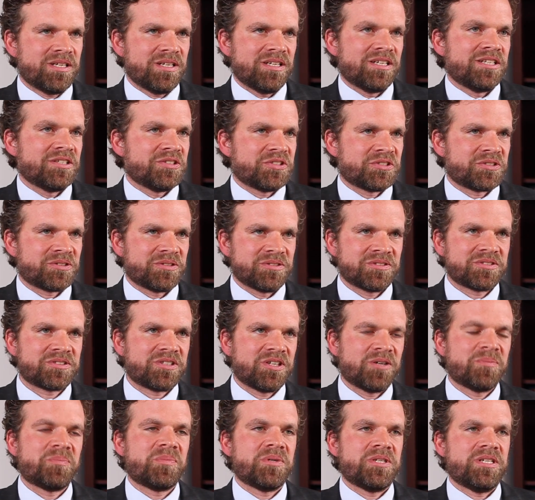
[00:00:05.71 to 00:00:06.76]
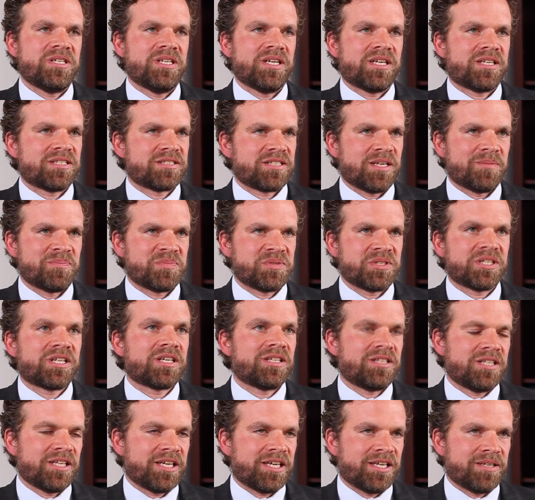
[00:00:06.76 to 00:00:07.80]
an insurance company accepts a
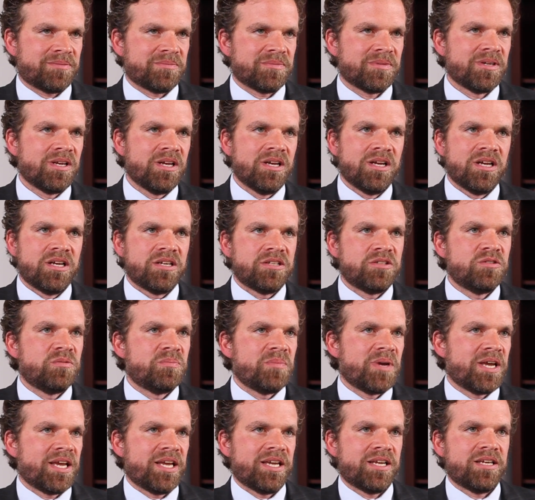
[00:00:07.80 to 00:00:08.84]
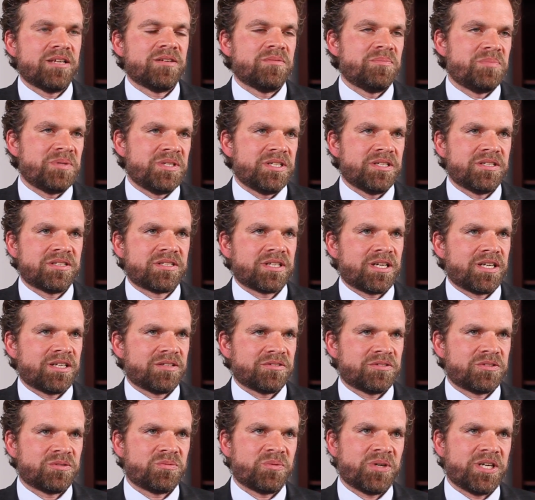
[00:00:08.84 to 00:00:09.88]
claim, you may be entitled
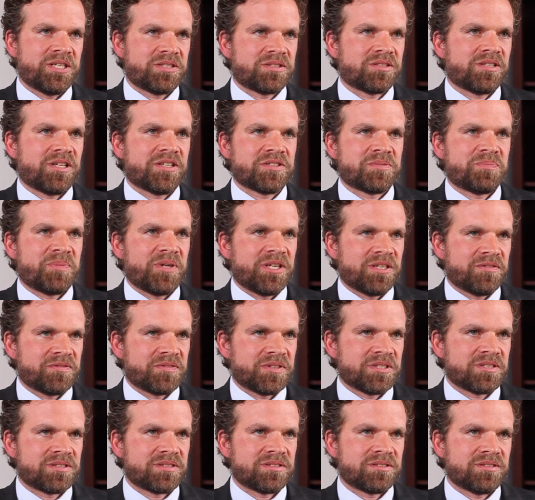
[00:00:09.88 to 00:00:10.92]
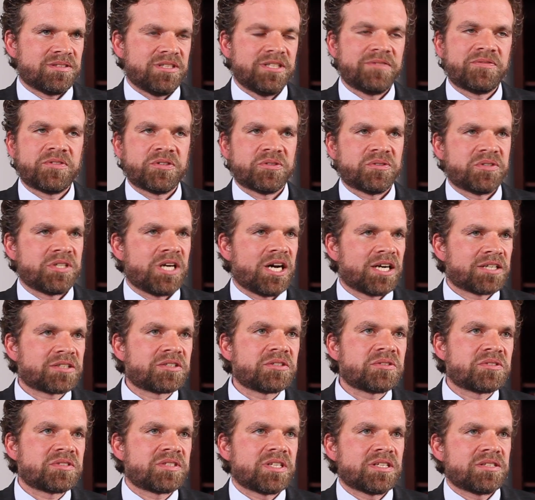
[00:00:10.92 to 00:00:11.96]
to wage loss benefits. If your doctor
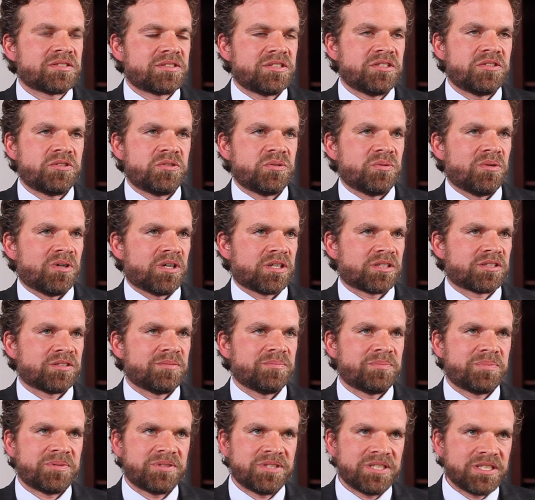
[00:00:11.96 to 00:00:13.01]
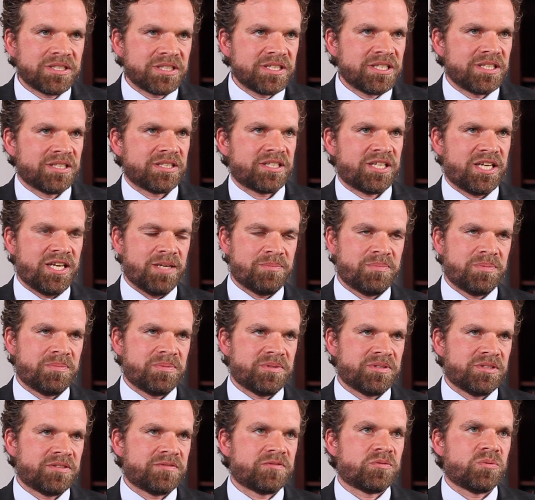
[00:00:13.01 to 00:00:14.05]
says that you are completely
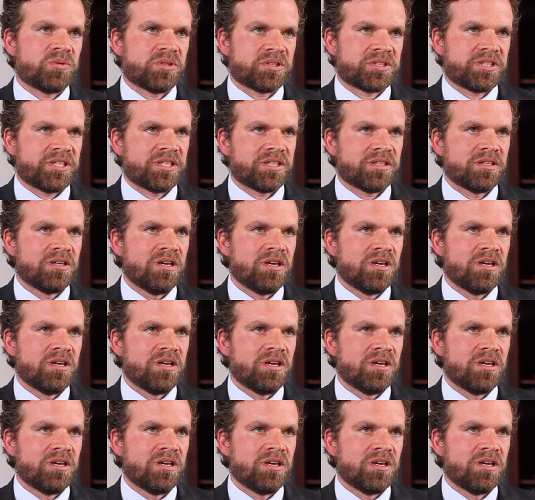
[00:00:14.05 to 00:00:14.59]
incapable of working,